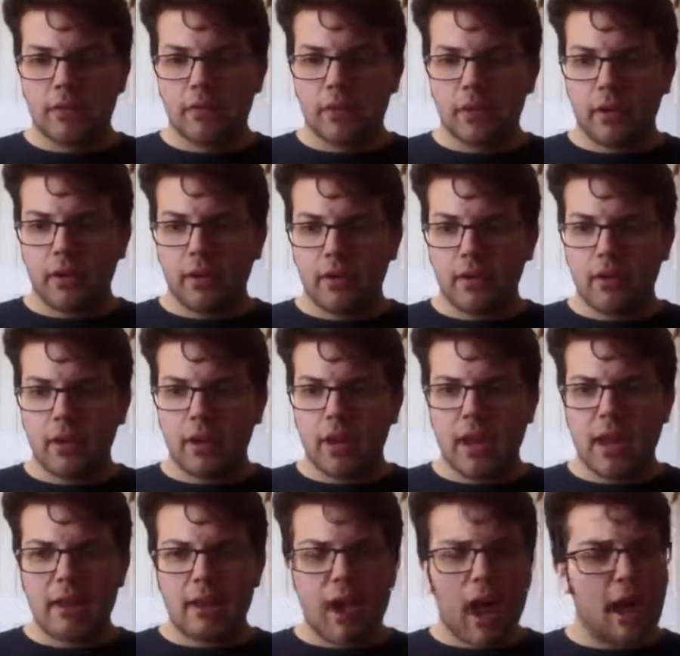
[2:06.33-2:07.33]
so
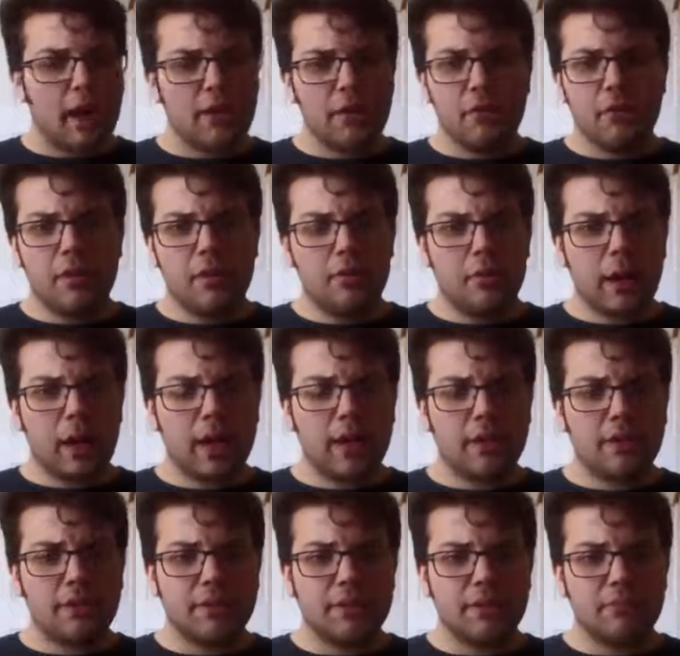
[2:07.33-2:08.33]
continuity
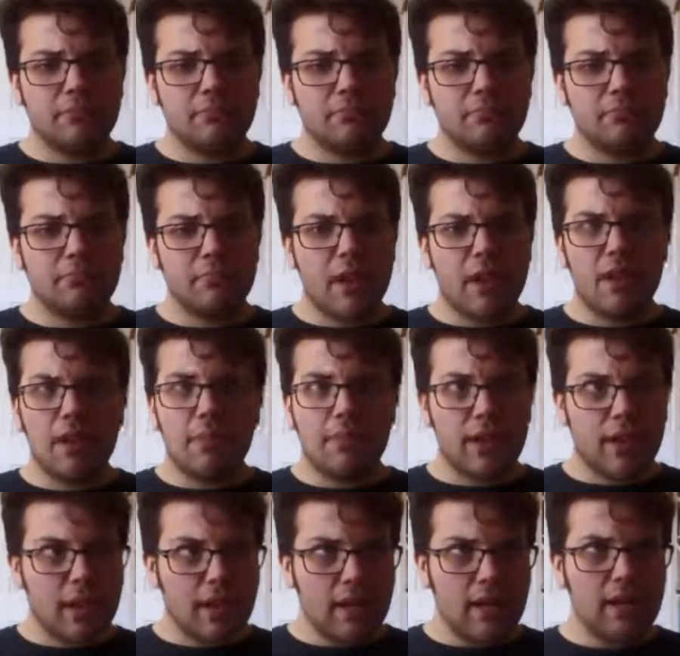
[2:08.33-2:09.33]
wise, in the
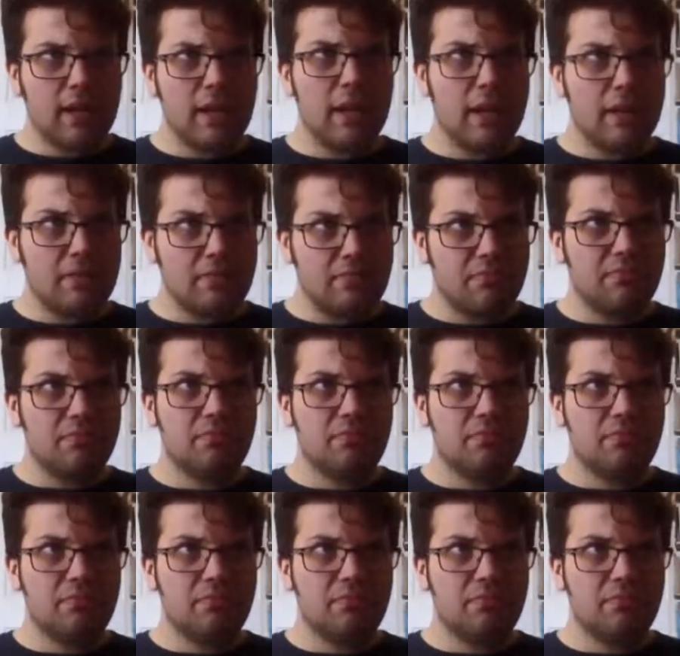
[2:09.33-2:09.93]
beginning, it